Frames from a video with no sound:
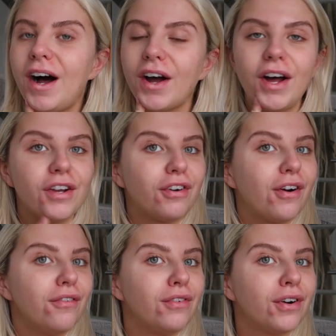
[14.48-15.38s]
kind of
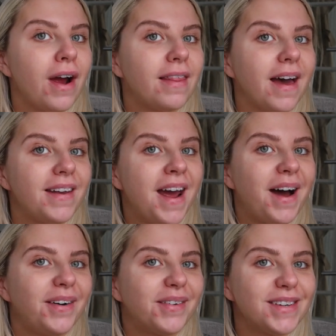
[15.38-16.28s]
regret that
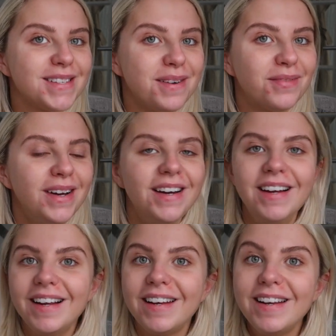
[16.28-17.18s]
now because I'm
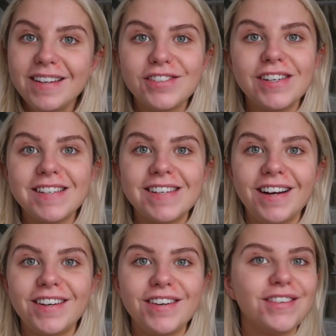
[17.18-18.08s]
literally
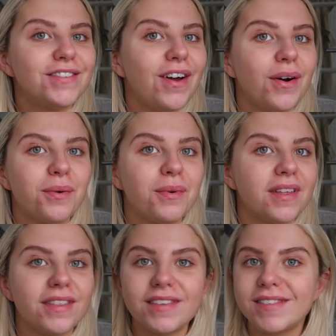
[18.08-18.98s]
starting a new vlog
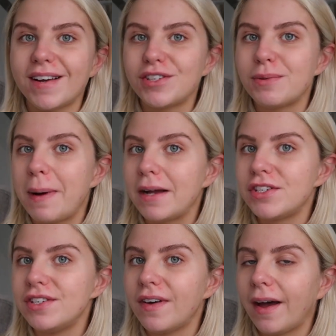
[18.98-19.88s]
with such a
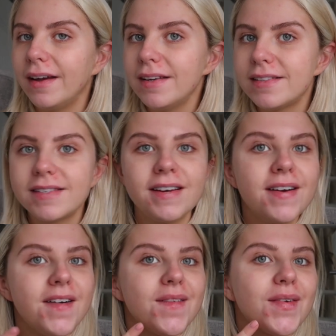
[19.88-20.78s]
patchy face.
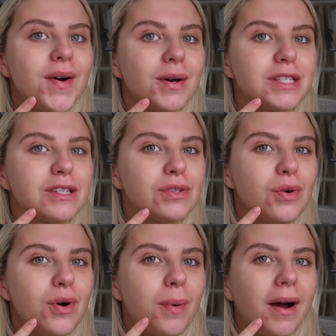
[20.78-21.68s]
I've got a
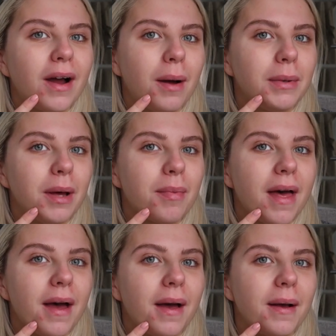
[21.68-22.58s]
sore one coming up
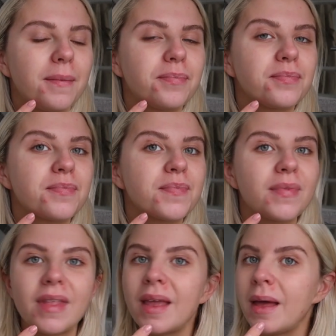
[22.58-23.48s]
there
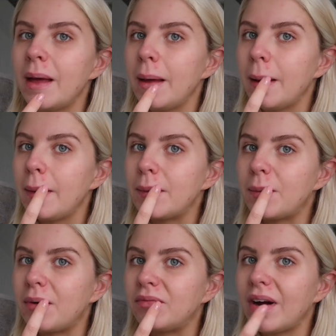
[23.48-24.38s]
and
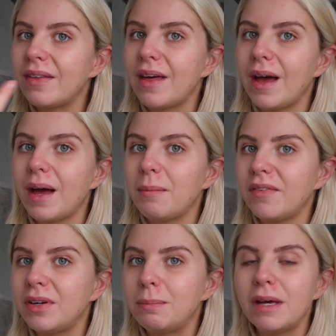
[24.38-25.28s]
then one right there. I'm
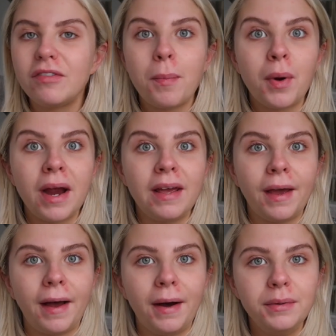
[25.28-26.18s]
having a bit of a
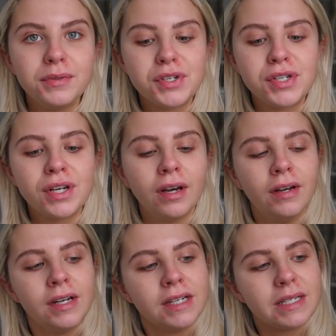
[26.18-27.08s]
breakout.
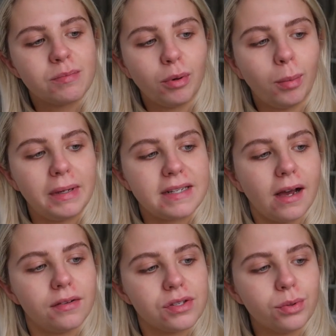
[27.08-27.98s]
It's probably
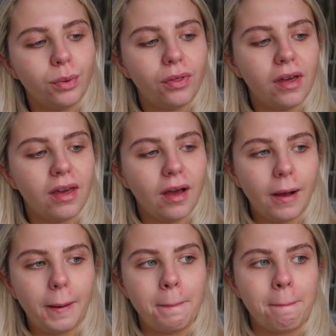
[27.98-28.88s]
down to all
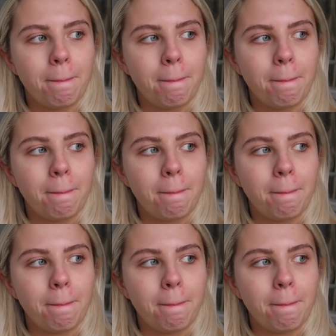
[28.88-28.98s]
the